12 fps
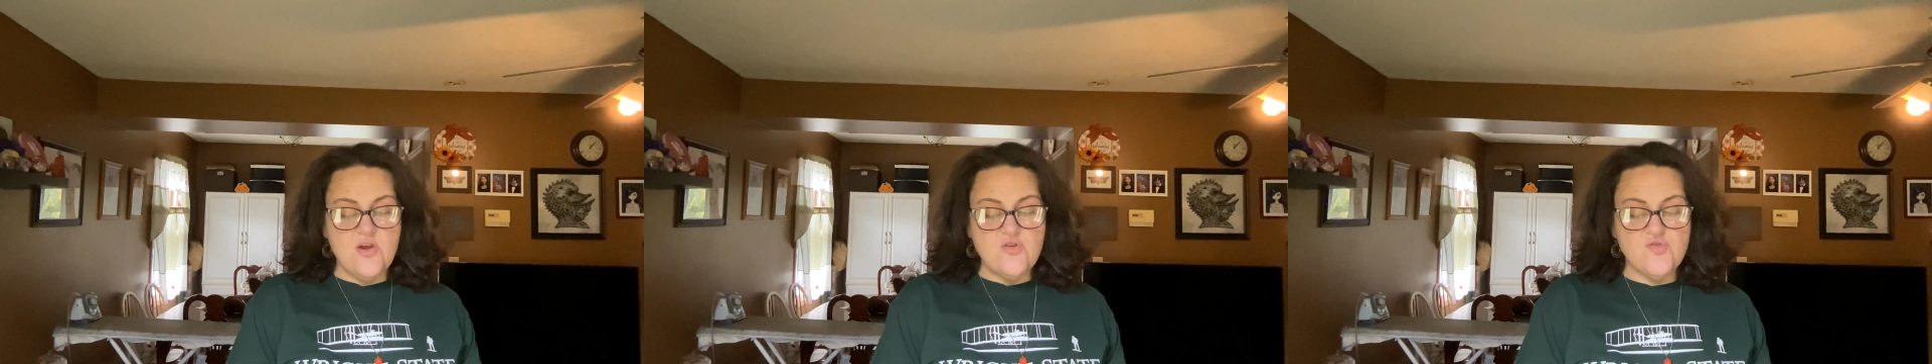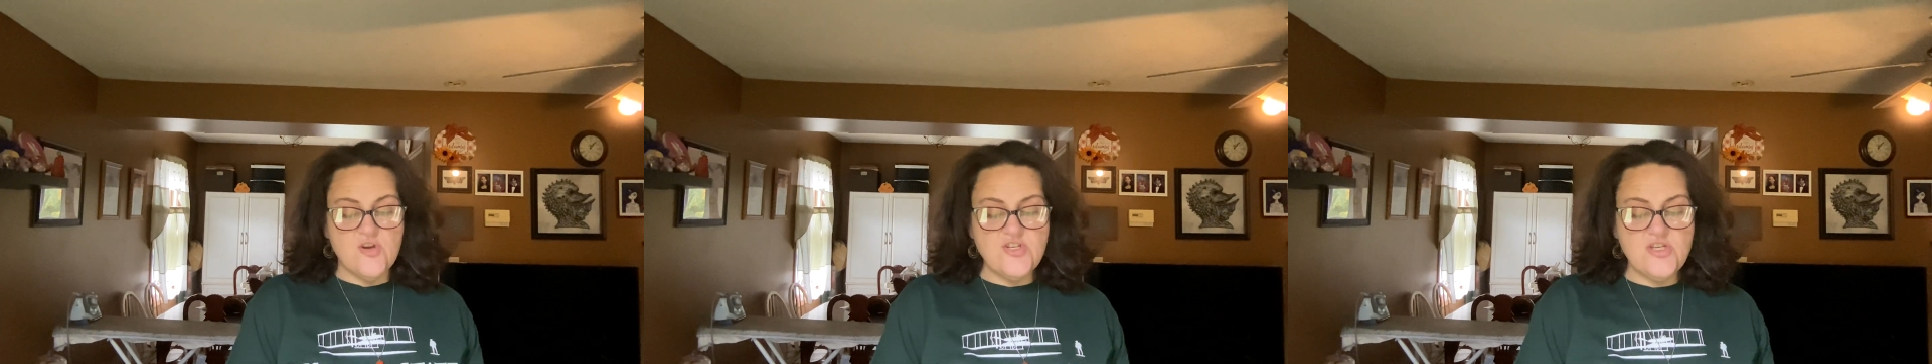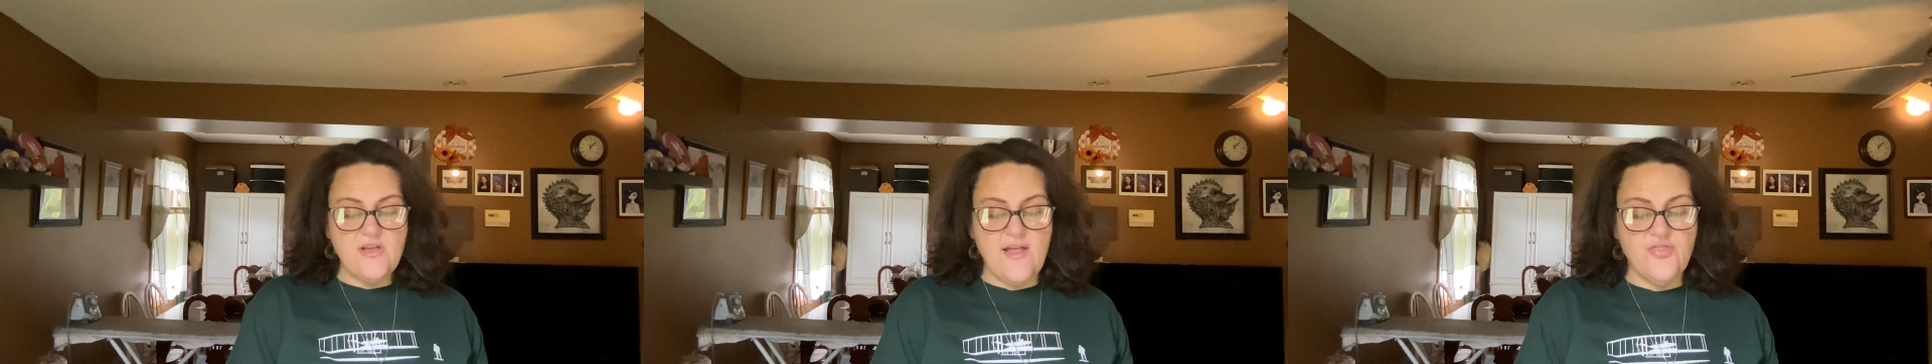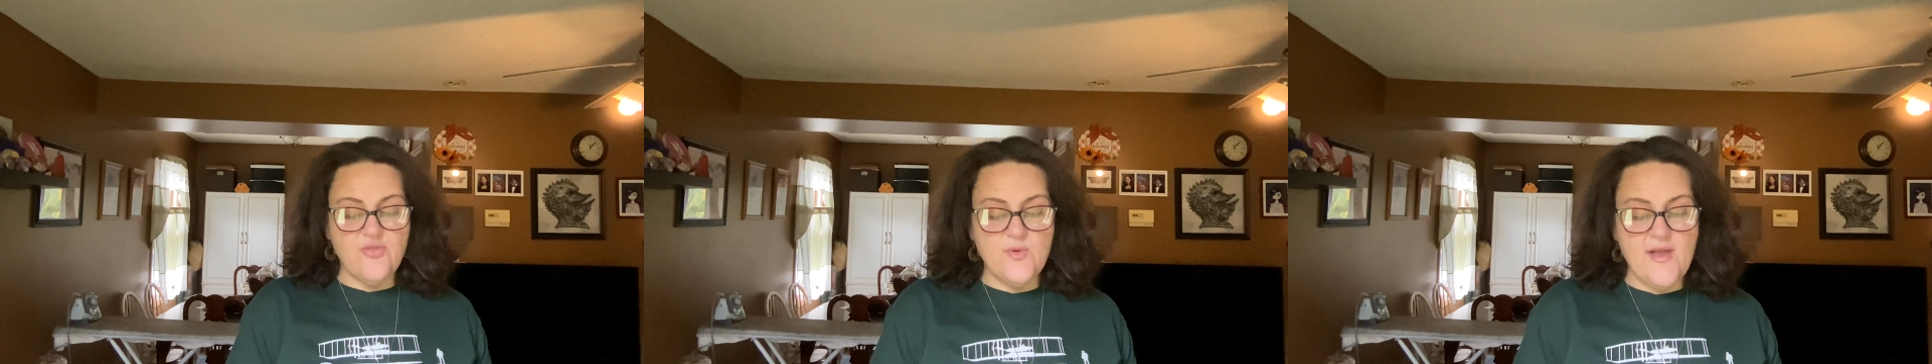Trisha
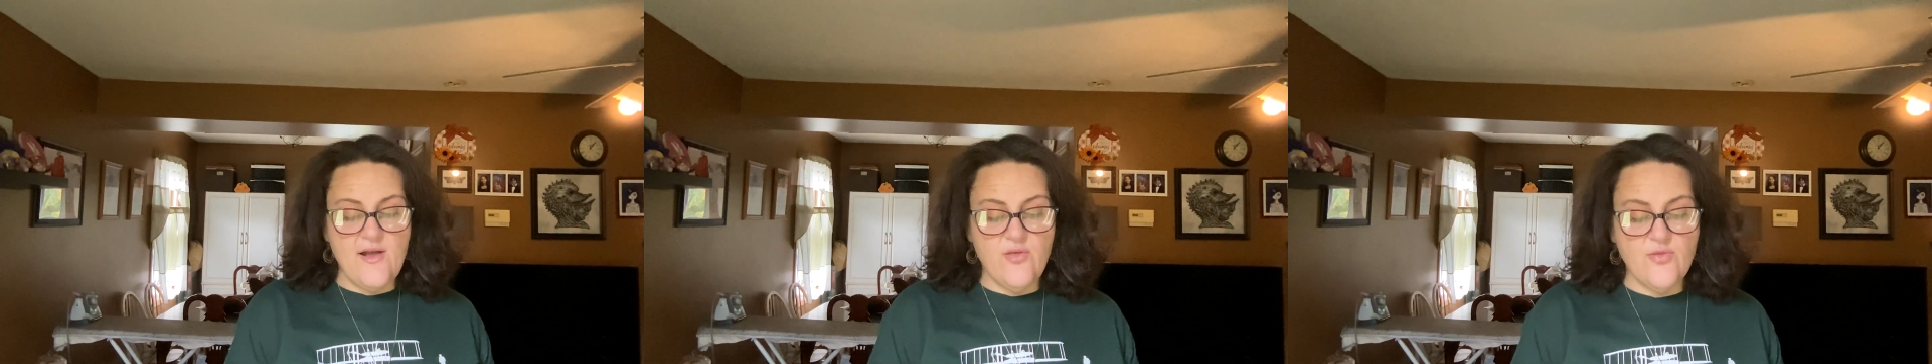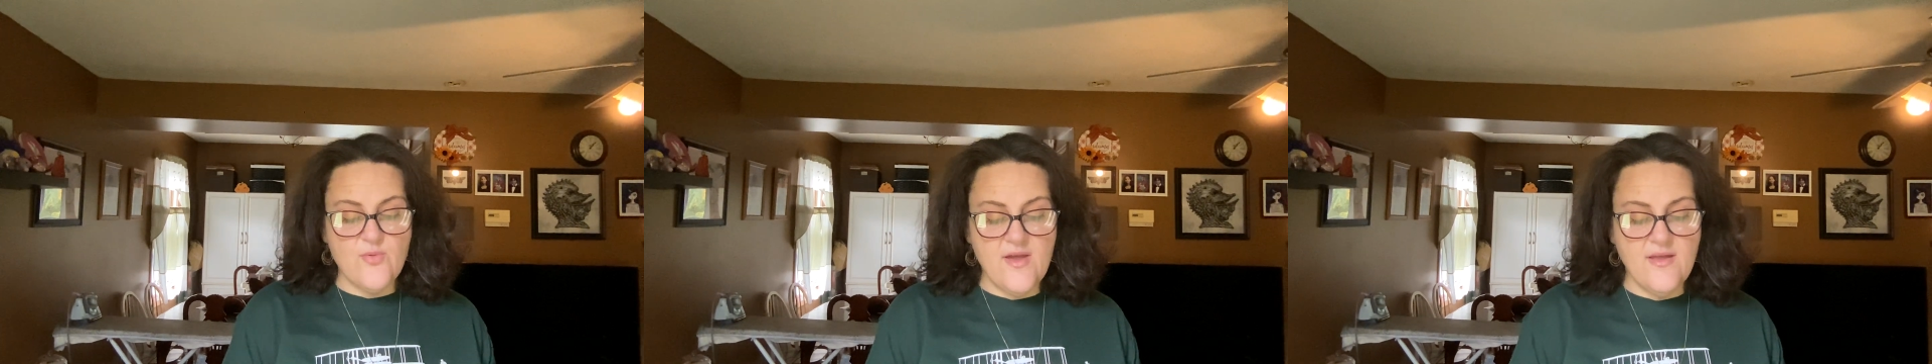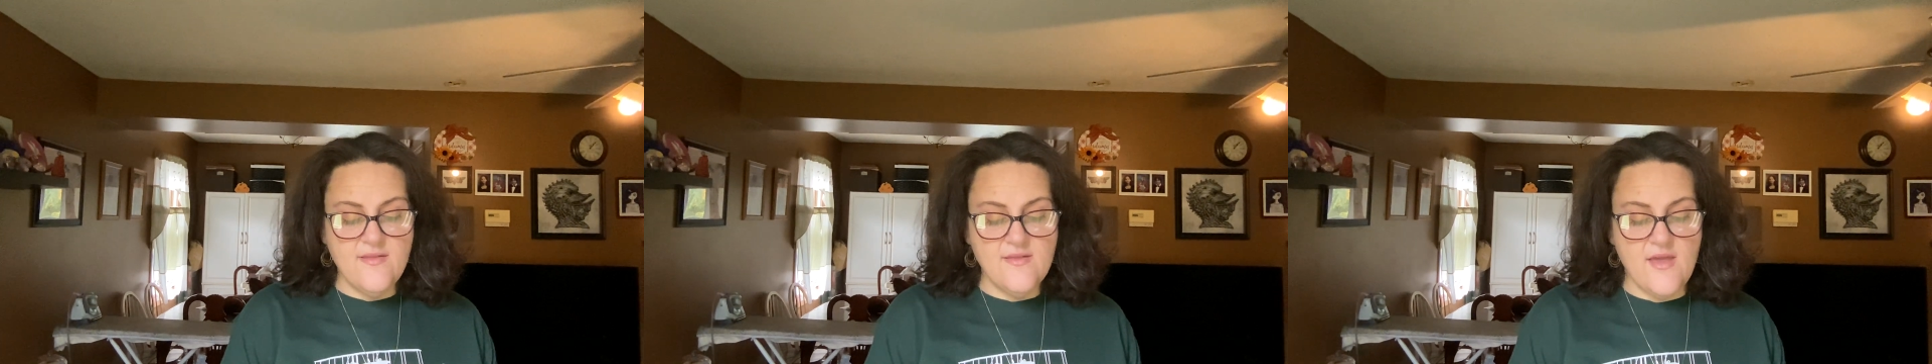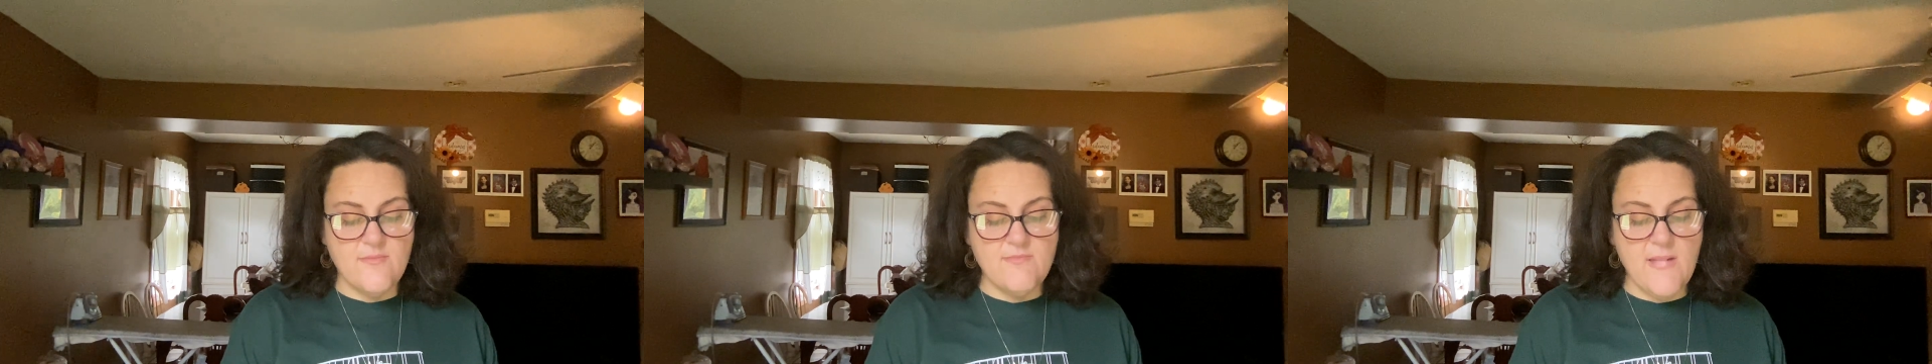at 3 Owl Threads,
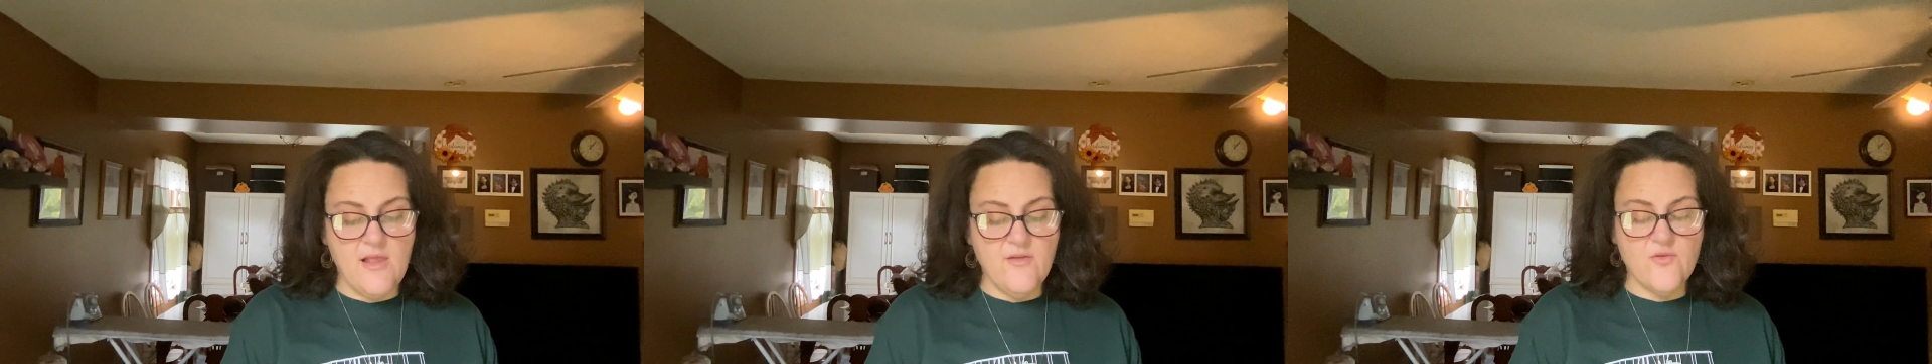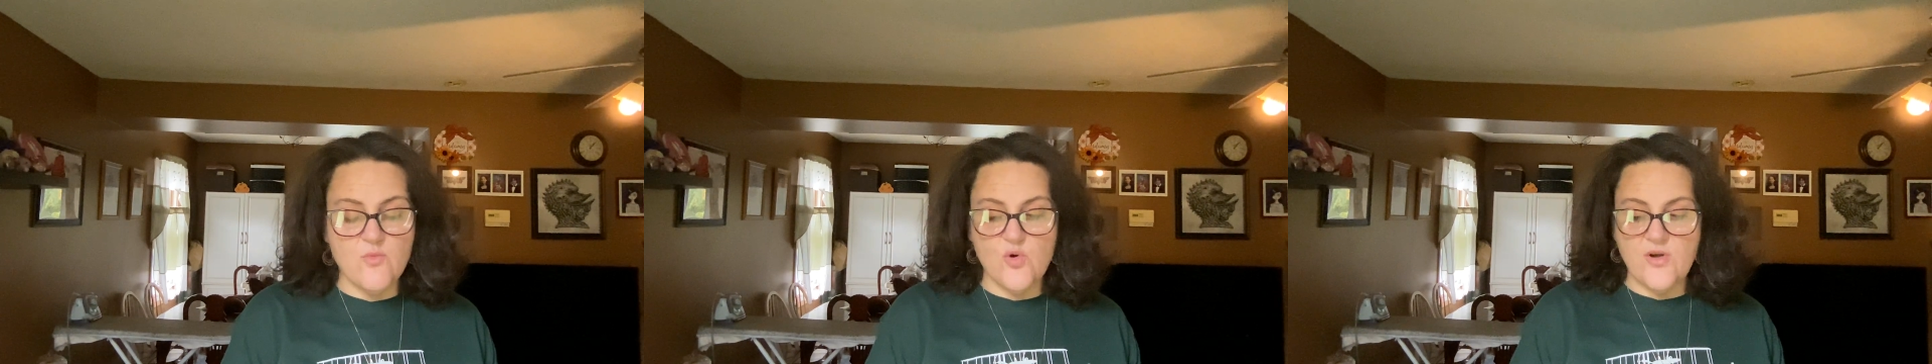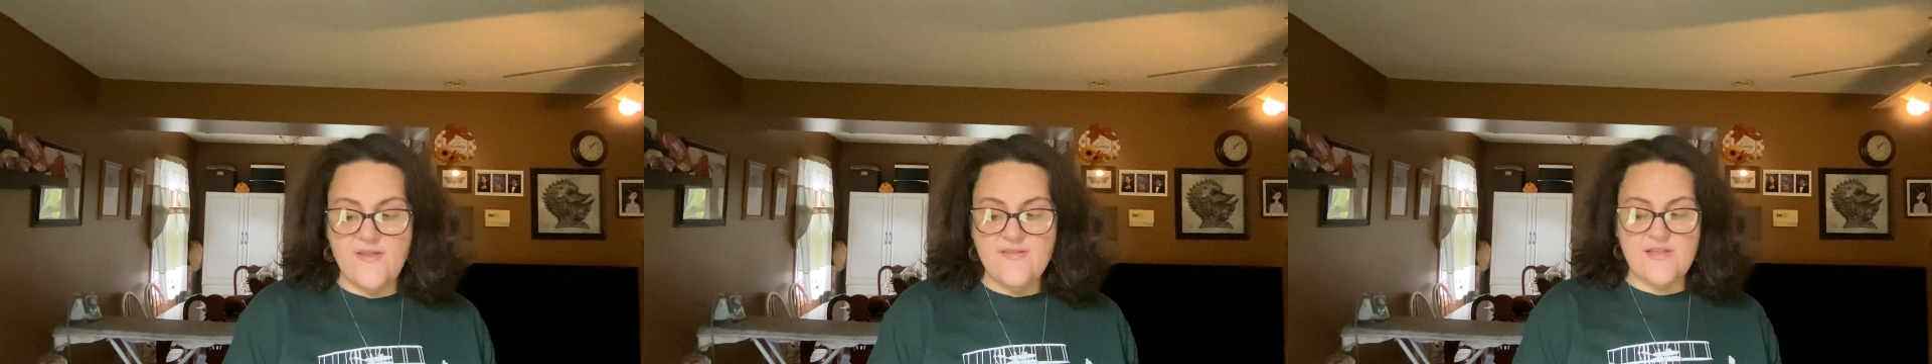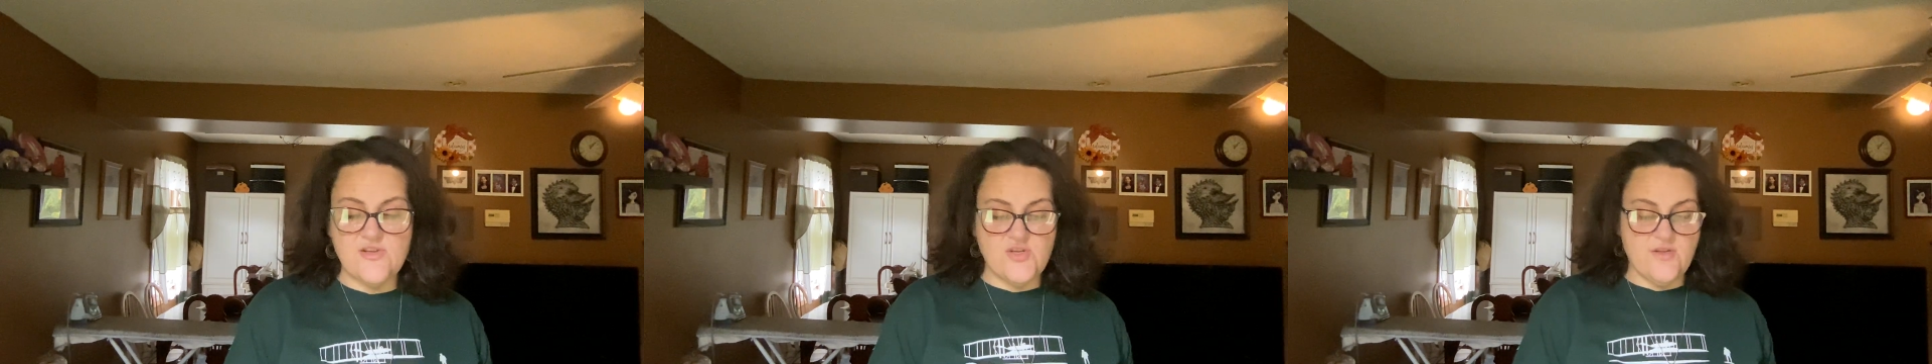and Mel from Wordy
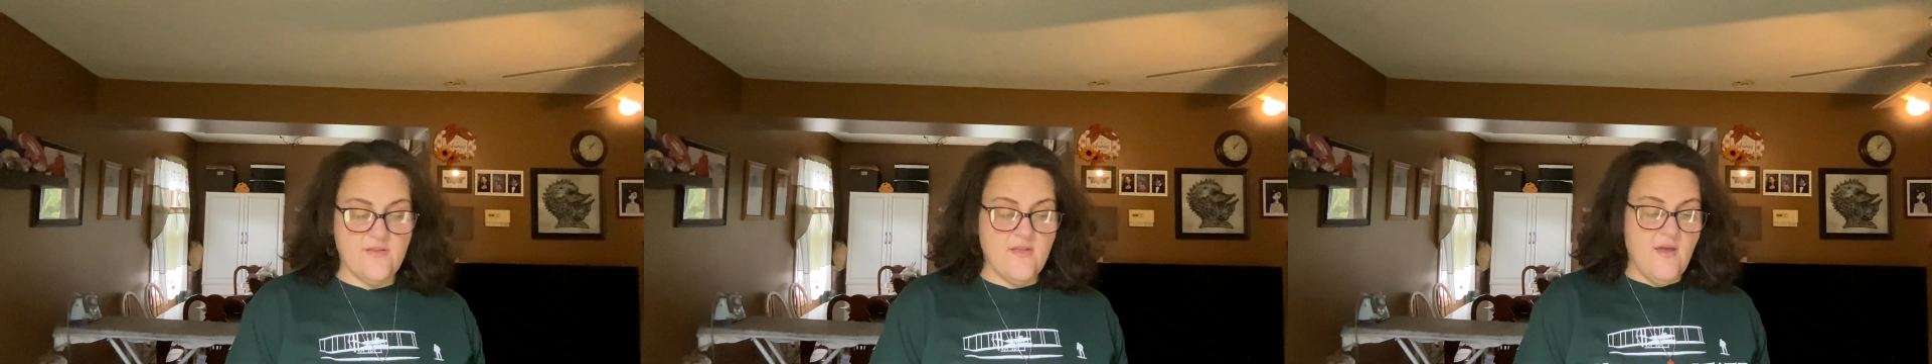Stitches.